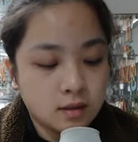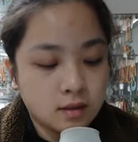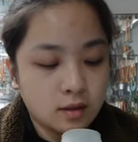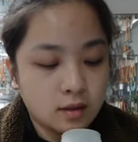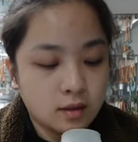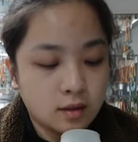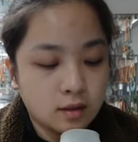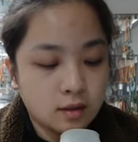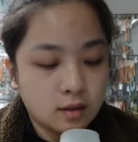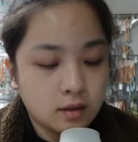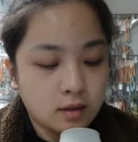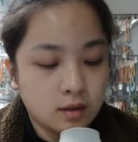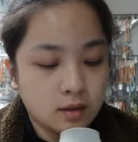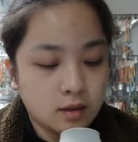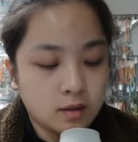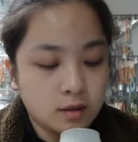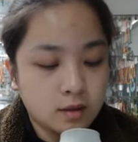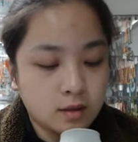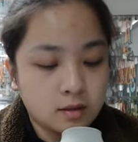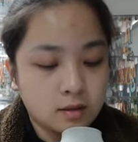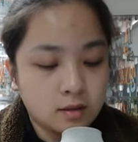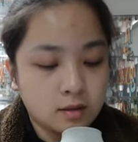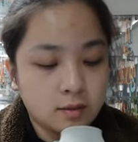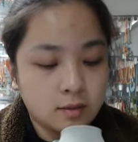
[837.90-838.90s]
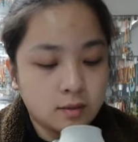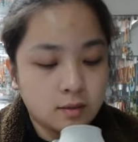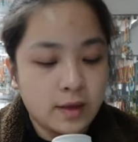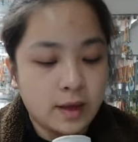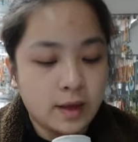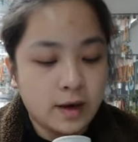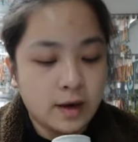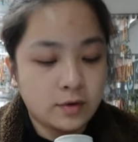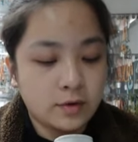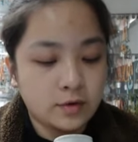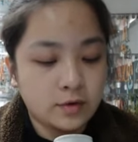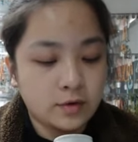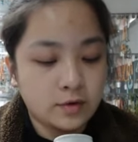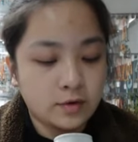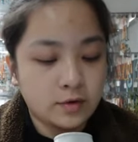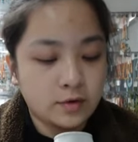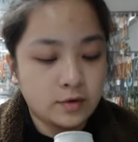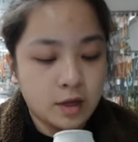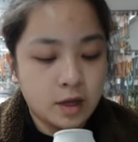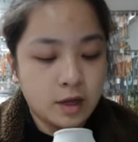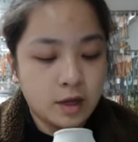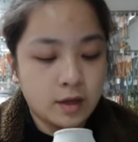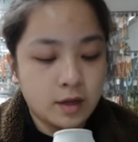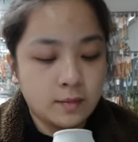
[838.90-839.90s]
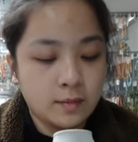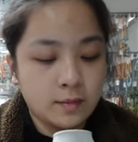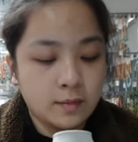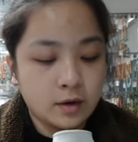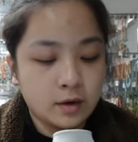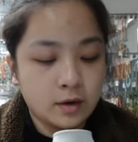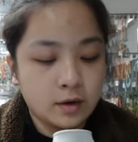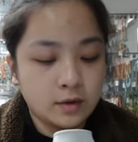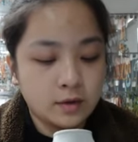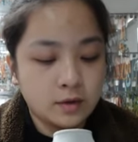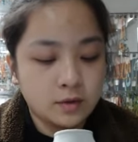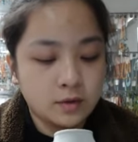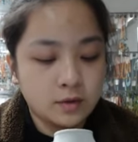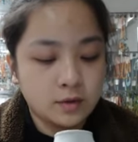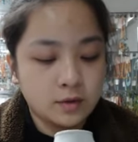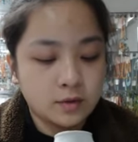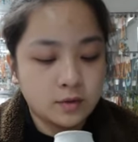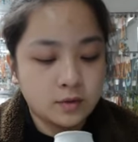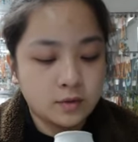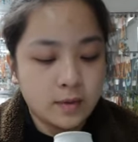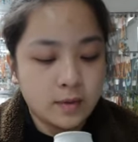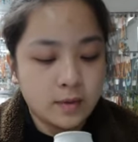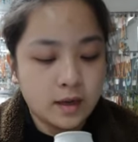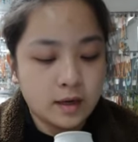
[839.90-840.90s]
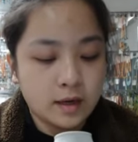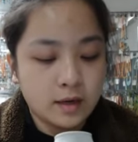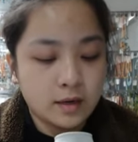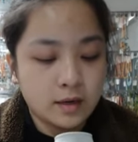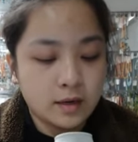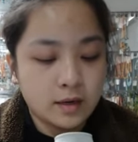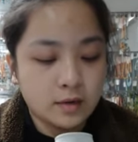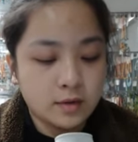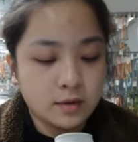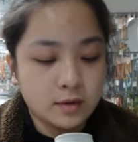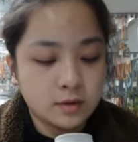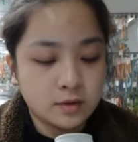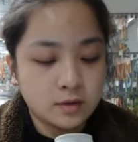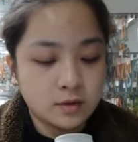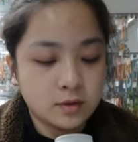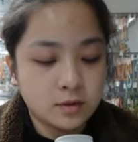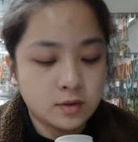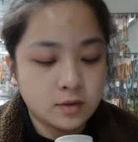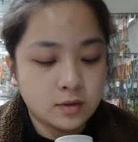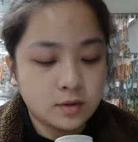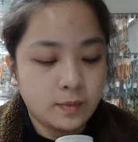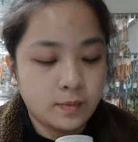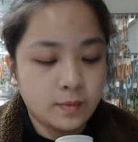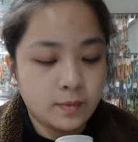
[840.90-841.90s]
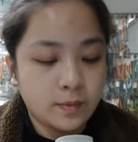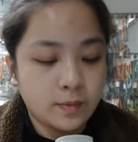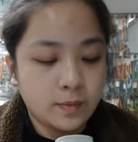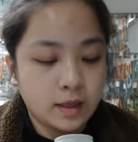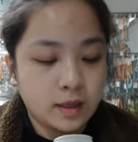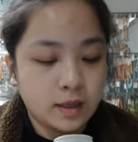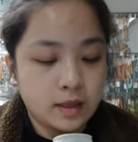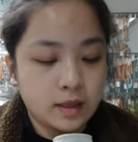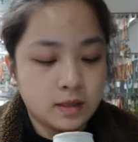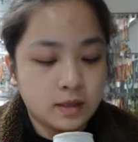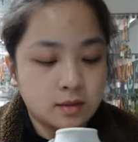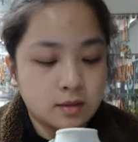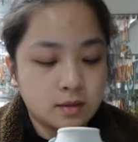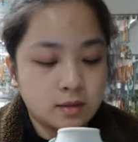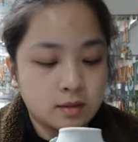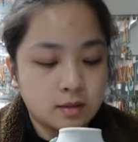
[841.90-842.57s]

And here are the barrel shape orange Spanish oyster beads,